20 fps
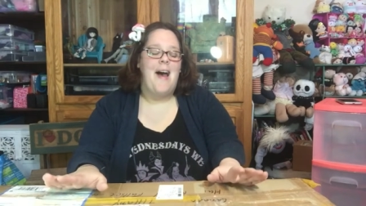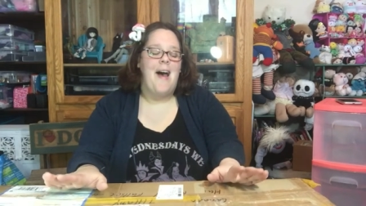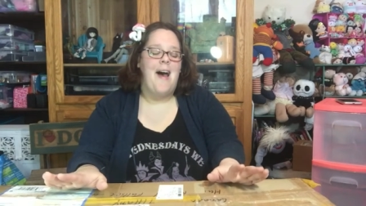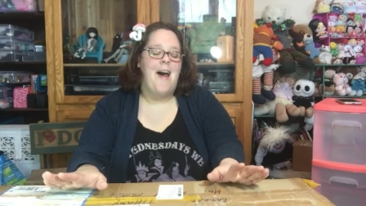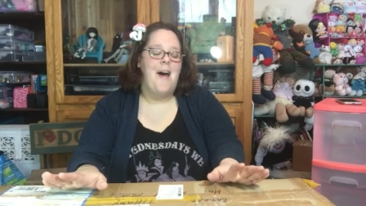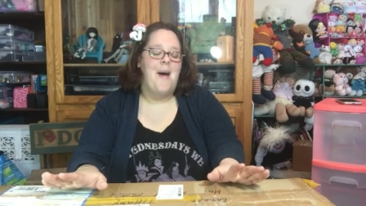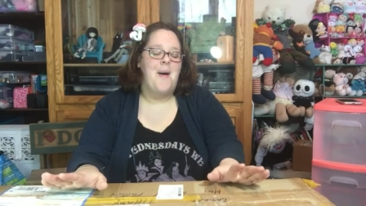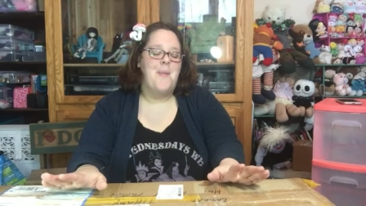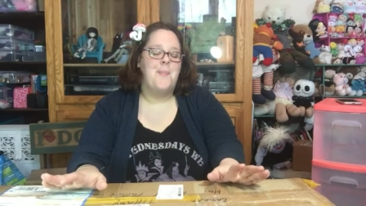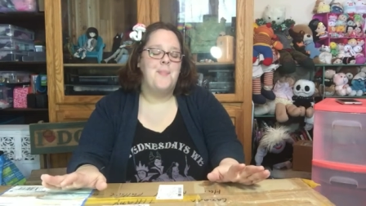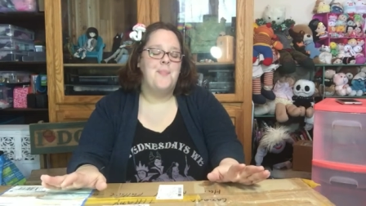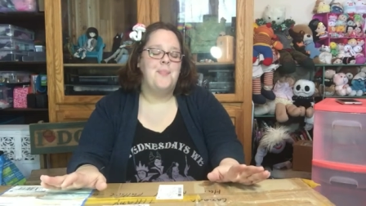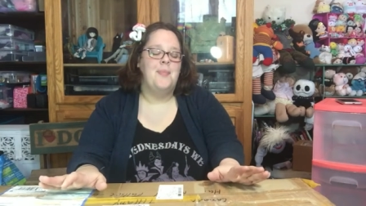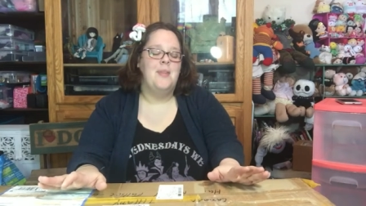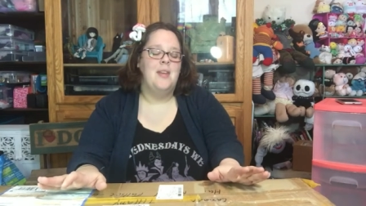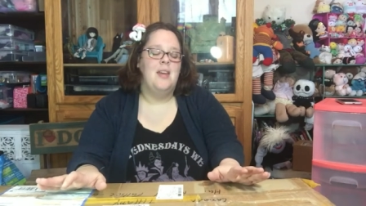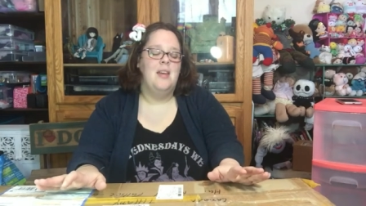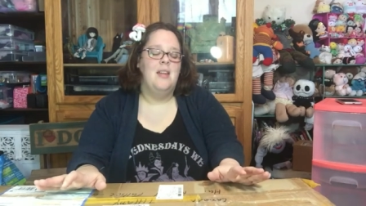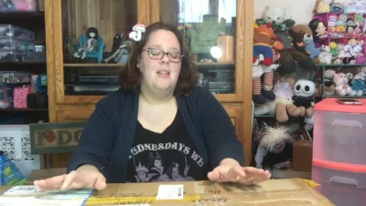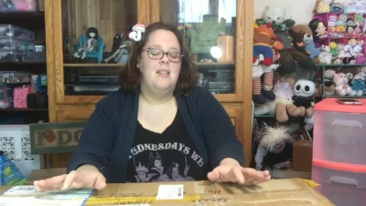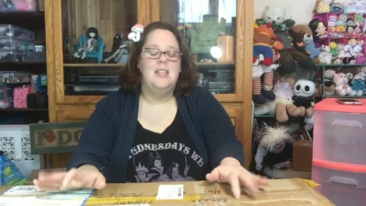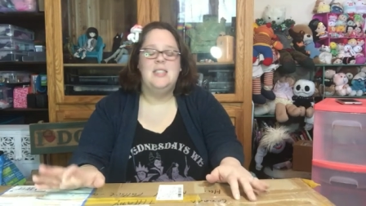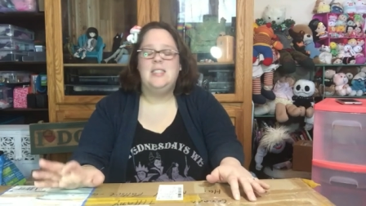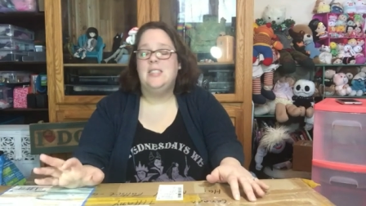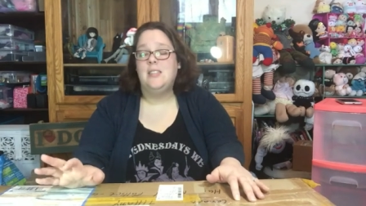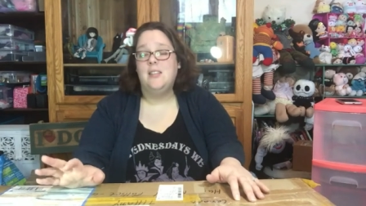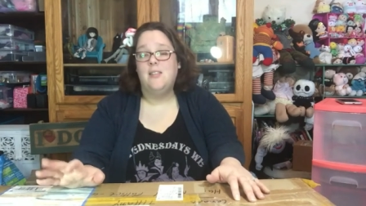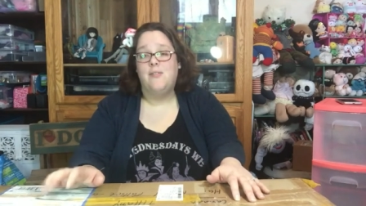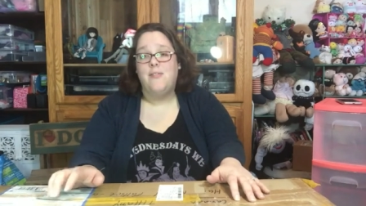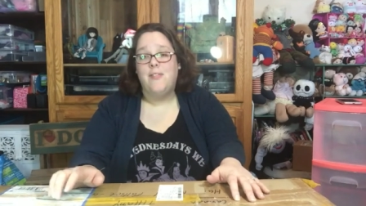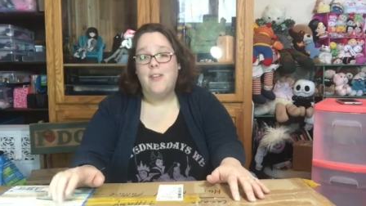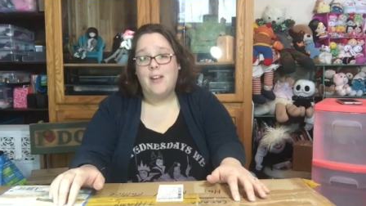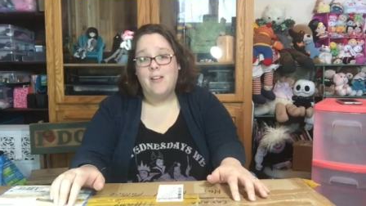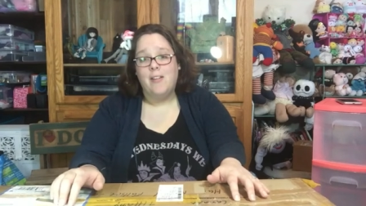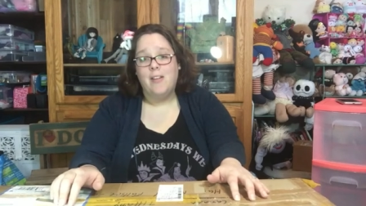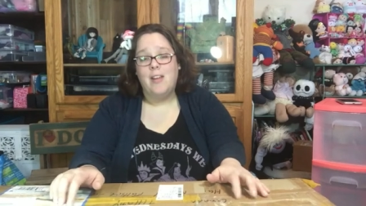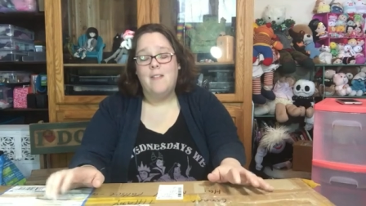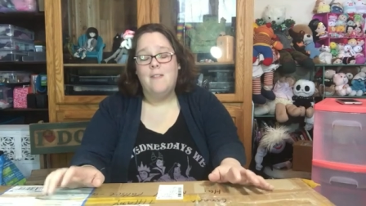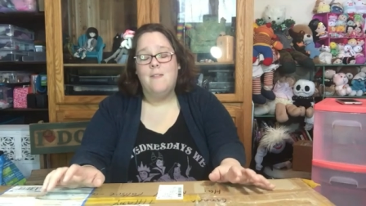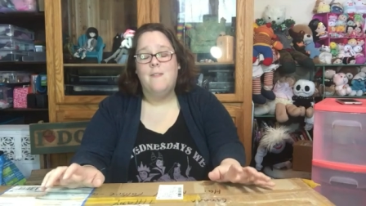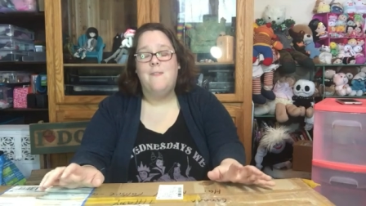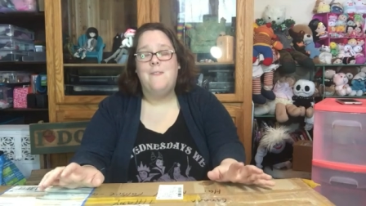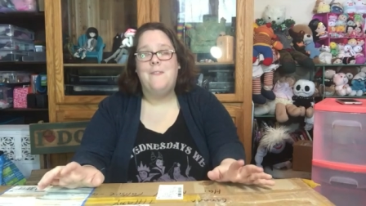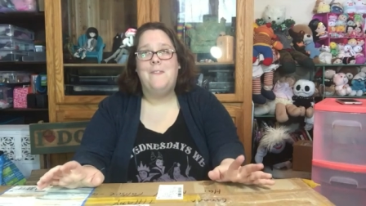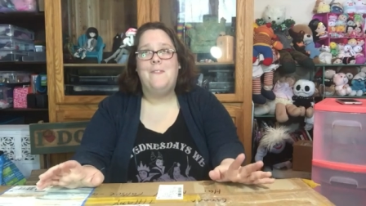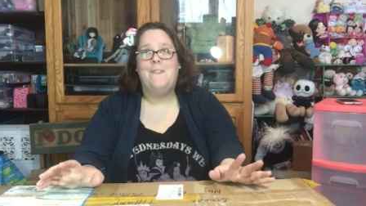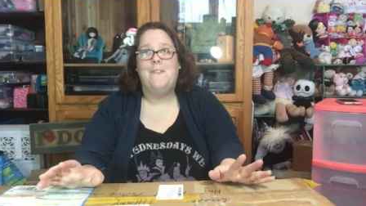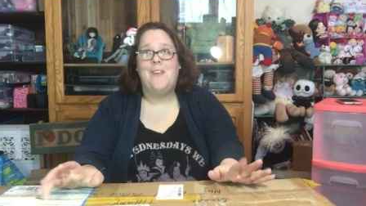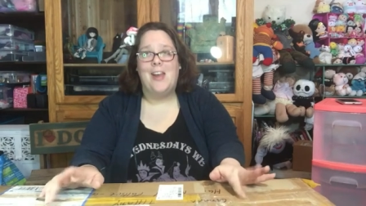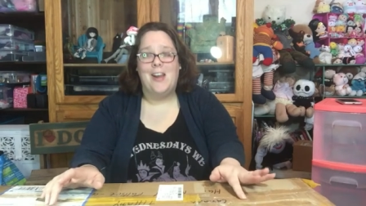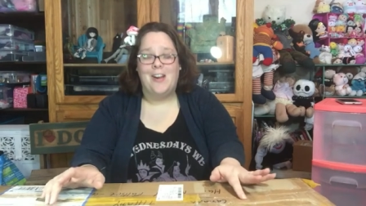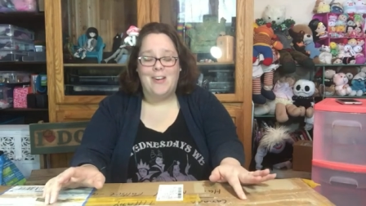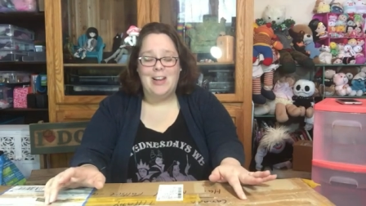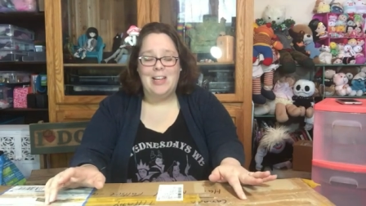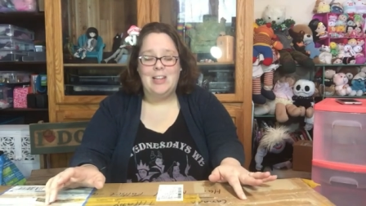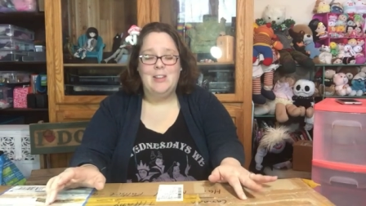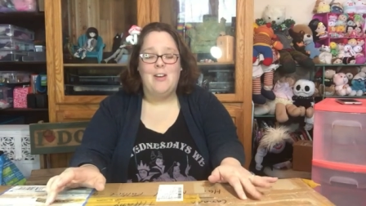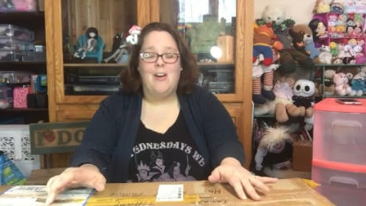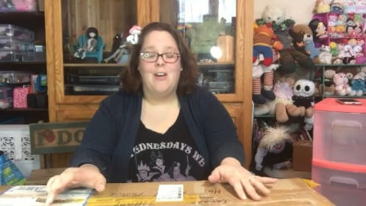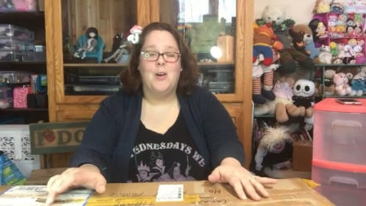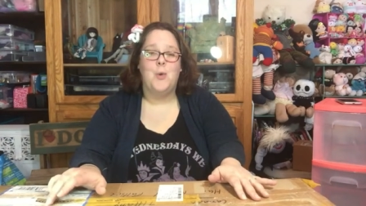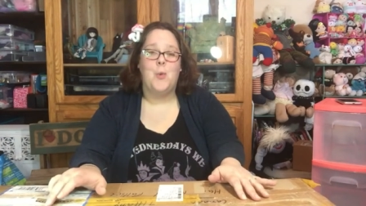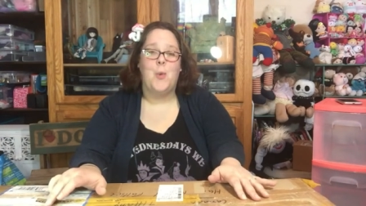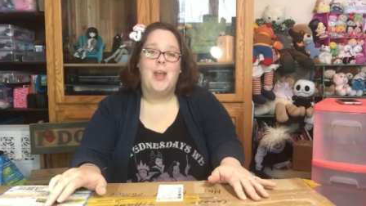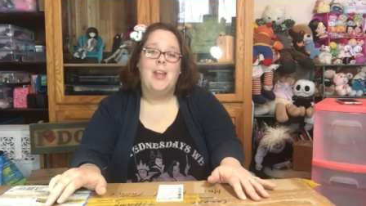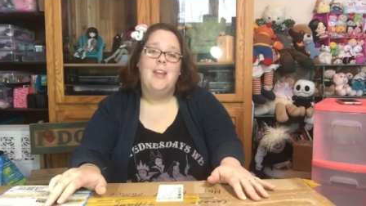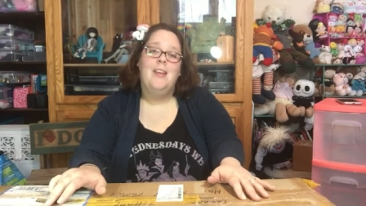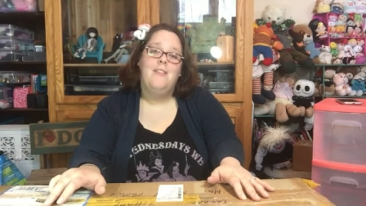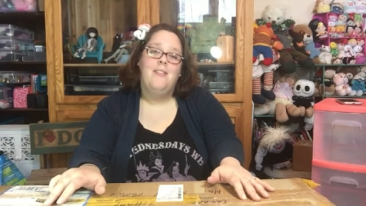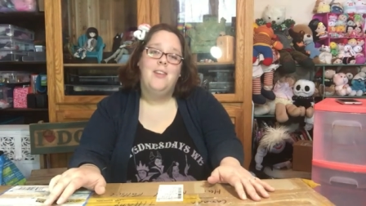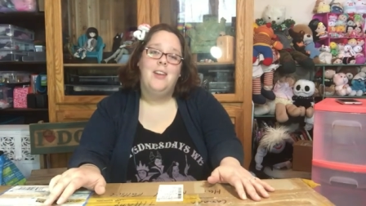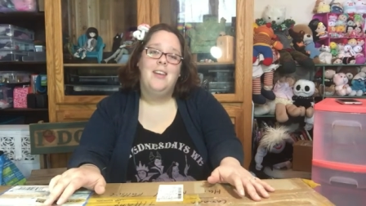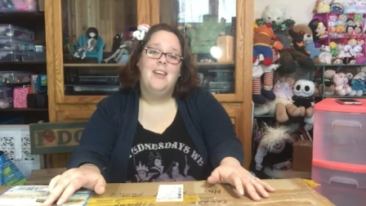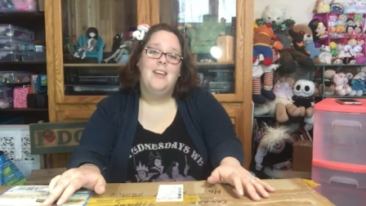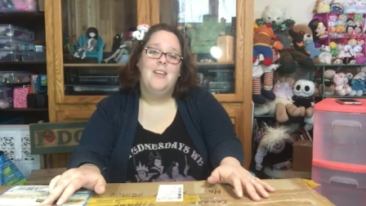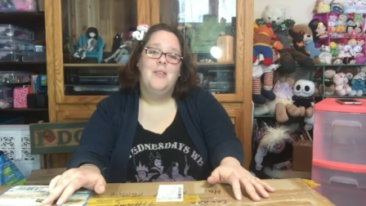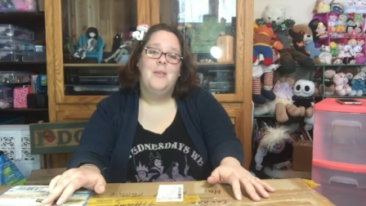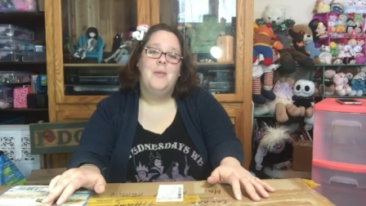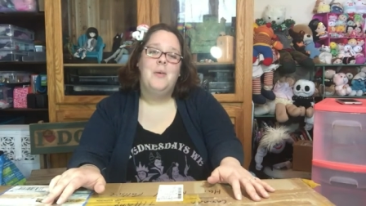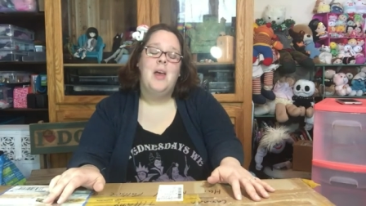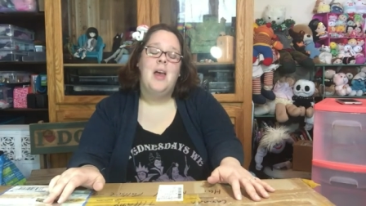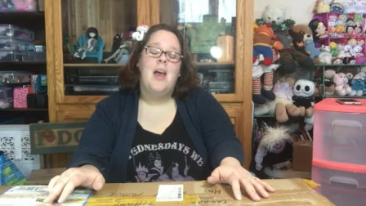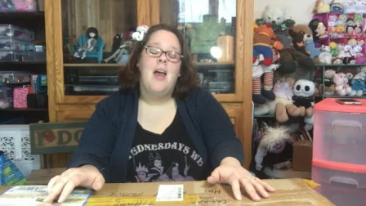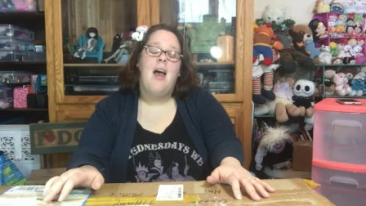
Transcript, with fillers: Um, this is a very, very long awaited video.